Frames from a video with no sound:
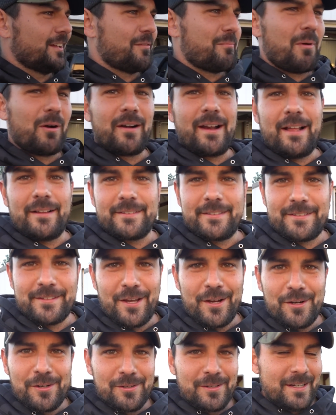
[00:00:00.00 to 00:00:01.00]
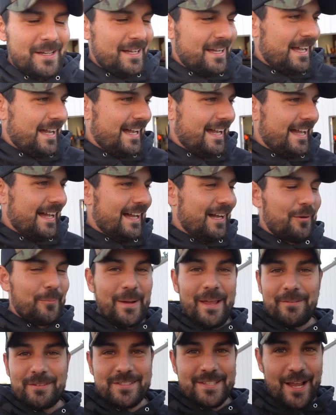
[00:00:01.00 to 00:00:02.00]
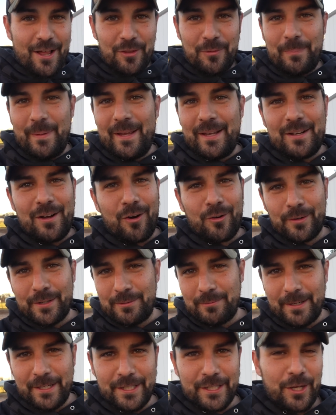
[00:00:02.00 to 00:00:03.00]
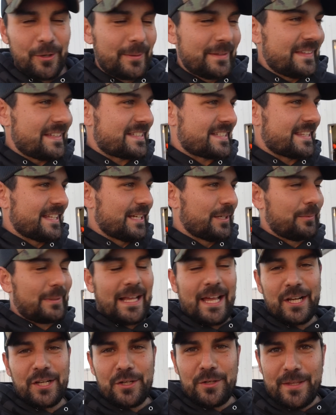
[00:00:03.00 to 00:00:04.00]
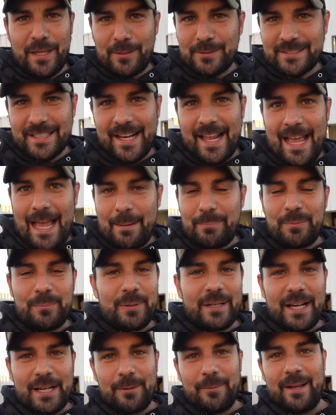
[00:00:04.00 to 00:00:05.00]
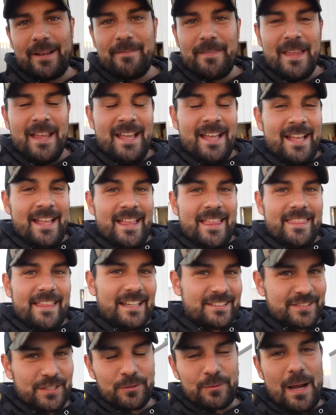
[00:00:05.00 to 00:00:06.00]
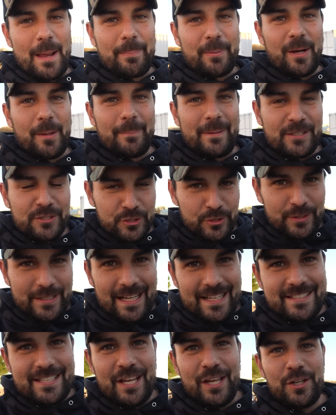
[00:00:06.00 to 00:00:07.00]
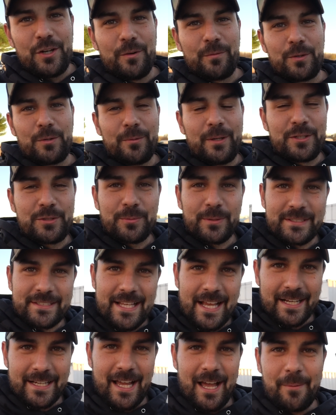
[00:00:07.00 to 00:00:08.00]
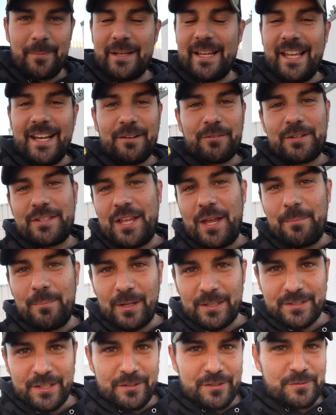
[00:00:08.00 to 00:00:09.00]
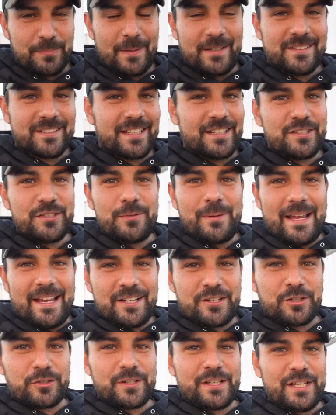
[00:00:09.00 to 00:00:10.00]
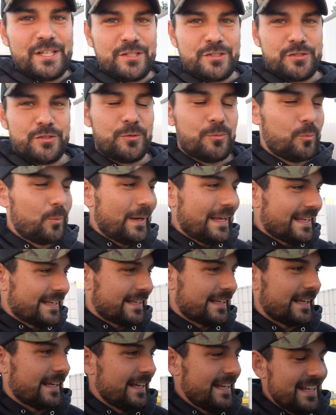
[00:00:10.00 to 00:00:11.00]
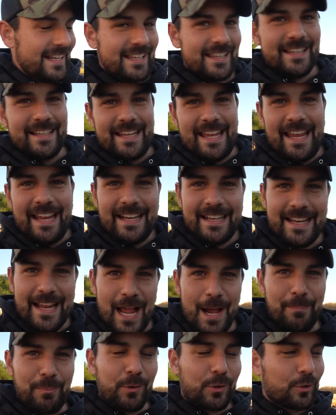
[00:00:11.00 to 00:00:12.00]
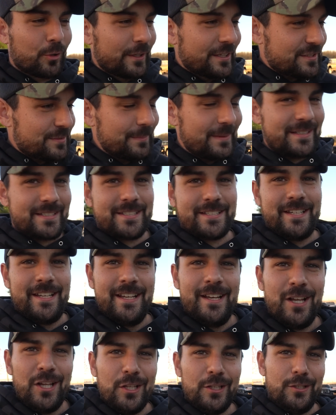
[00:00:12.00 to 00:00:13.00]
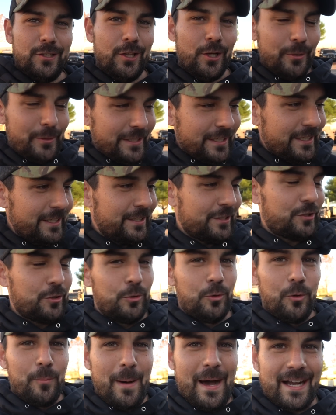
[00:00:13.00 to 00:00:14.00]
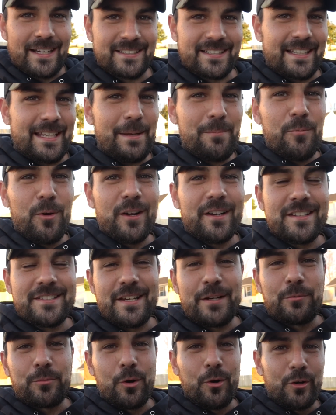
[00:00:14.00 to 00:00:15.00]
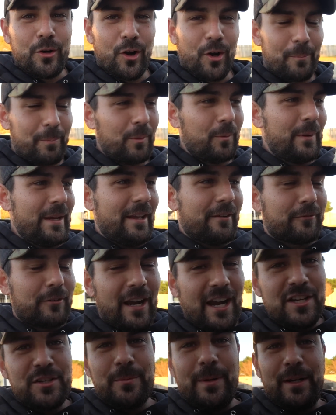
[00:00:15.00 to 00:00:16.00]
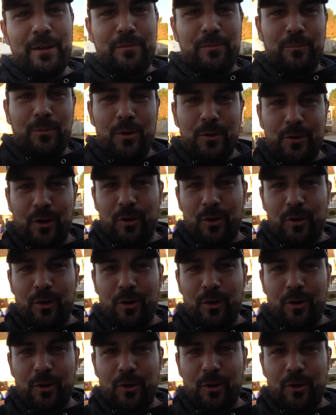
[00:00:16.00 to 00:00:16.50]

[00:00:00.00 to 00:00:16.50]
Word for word: love burnouts? So uh, we have a South Bend already ready to go in this thing. We kind of knew that was going to happen. But anyway, that's going to wrap it up. Make sure you guys head over to wrenchworkz.com again. Every 10 bucks that you spend gets you entered into win the Candy Apple Christmas Loaded Toolbox. I keep wanting to say roll cart, but we have graduated from roll